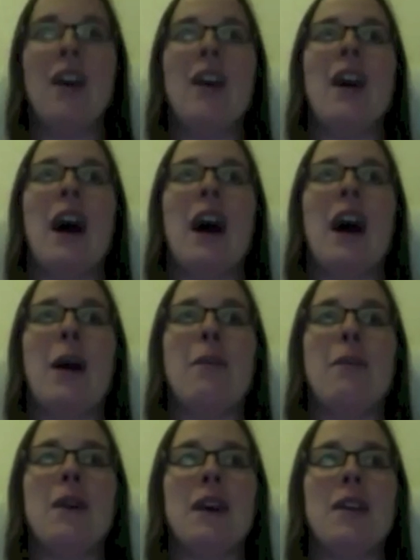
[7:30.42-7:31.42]
Um,
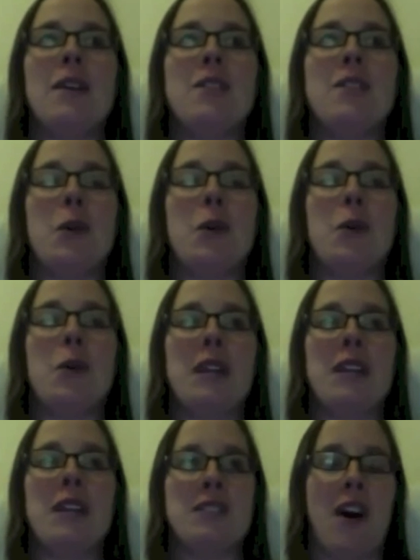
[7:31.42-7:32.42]
so mini
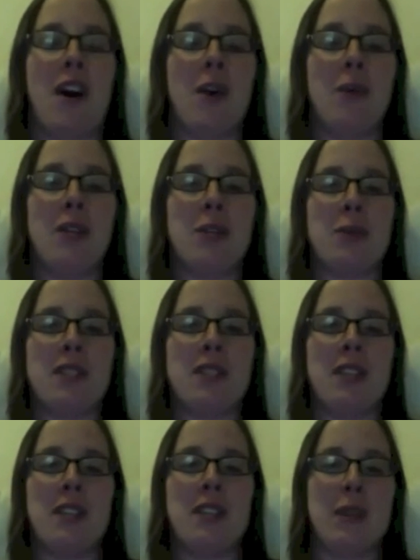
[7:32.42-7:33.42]
SAR, which was the
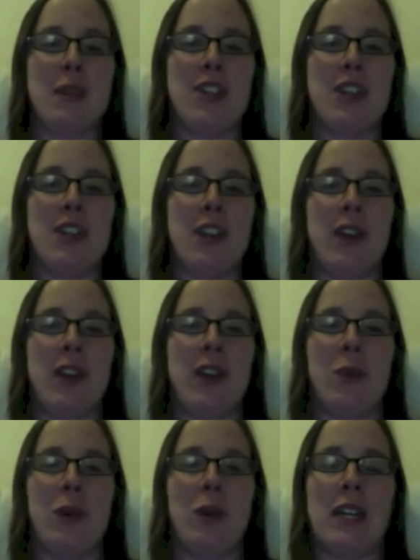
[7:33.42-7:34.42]
instrument on Chandrayaan
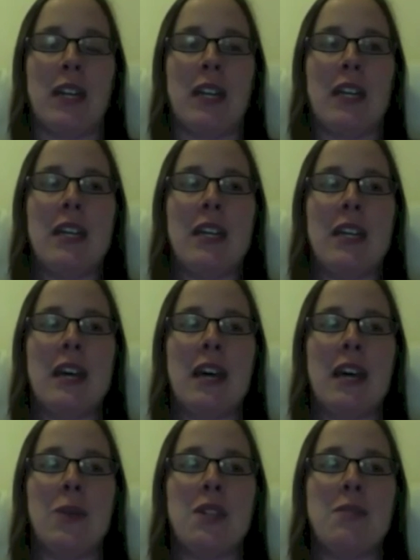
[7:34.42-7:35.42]
one, uh,
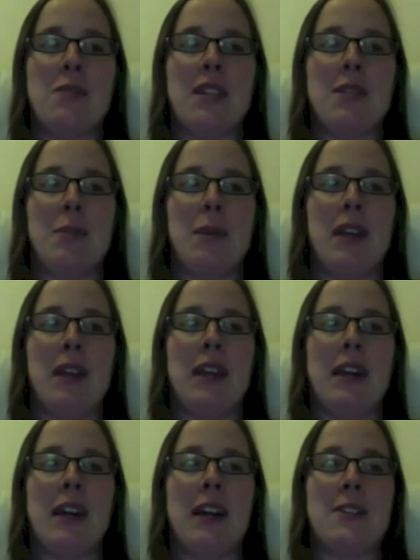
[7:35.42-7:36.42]
was meant to be
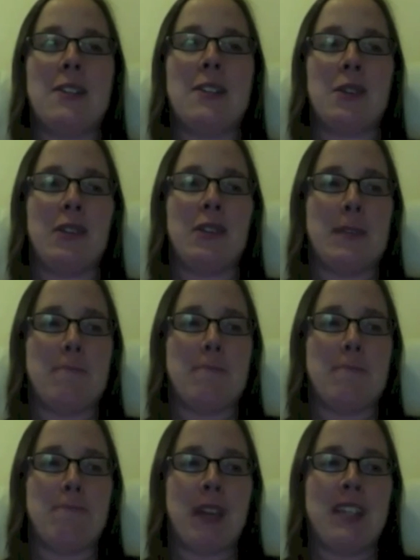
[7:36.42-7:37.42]
uh, sort of a,
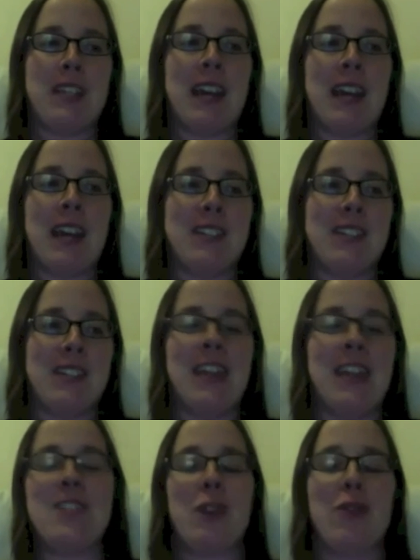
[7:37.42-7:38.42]
a test a
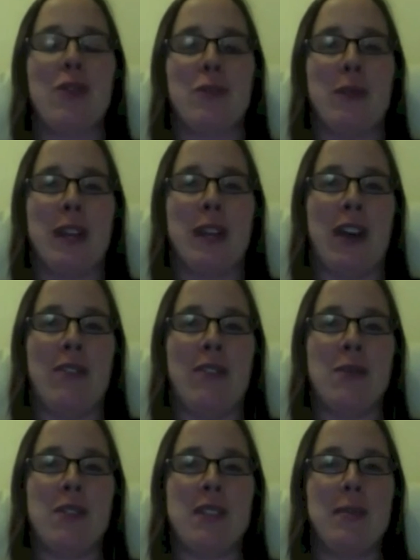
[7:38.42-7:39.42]
test run for mini RF. So it
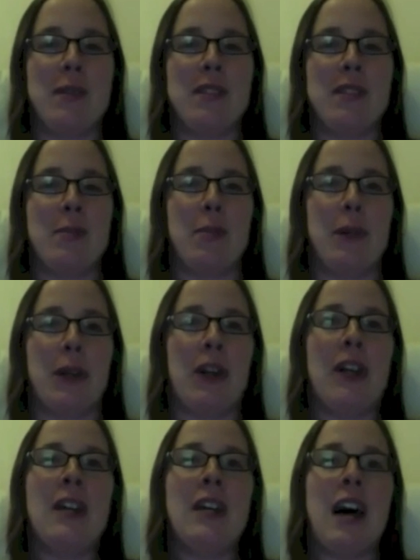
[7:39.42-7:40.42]
was a little bit simpler.
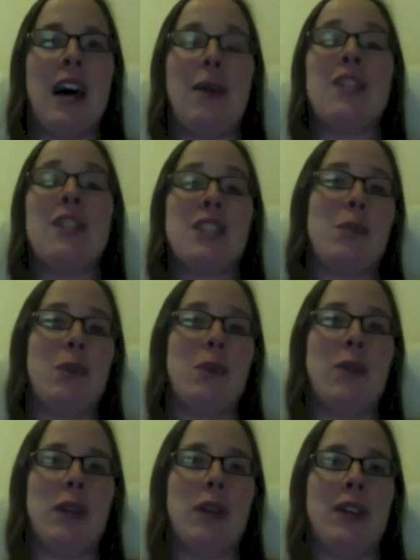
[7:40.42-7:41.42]
Um, actually, we,
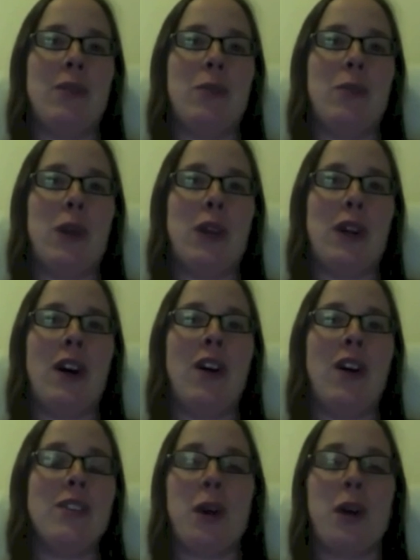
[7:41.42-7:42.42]
we, we
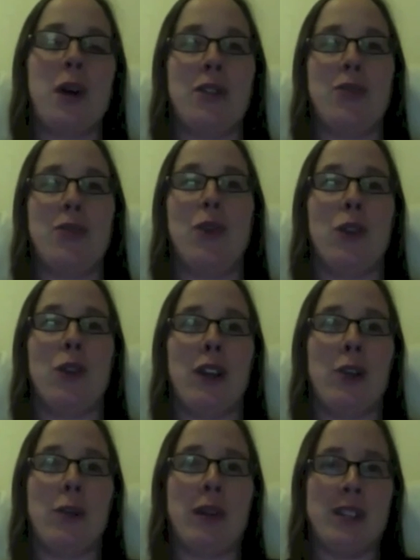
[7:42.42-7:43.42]
also called it Forerunner
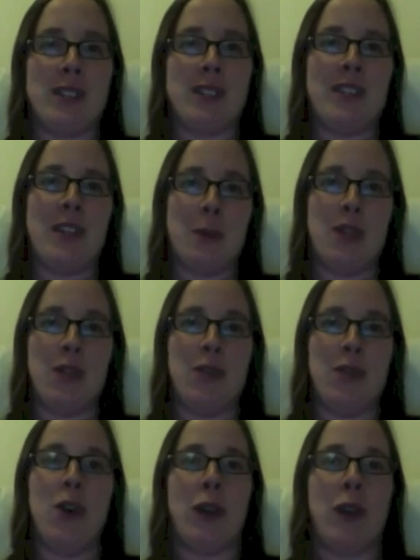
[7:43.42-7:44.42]
because it was the
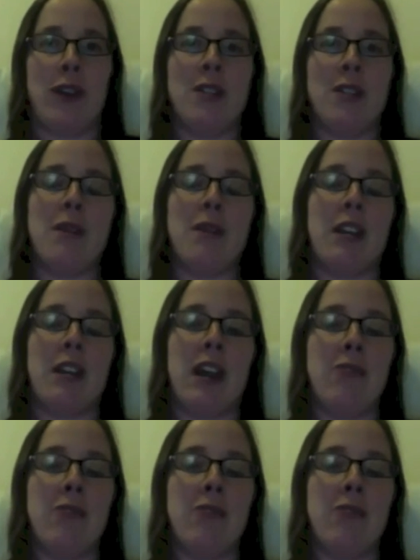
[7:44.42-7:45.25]
forerunner to Mini RF.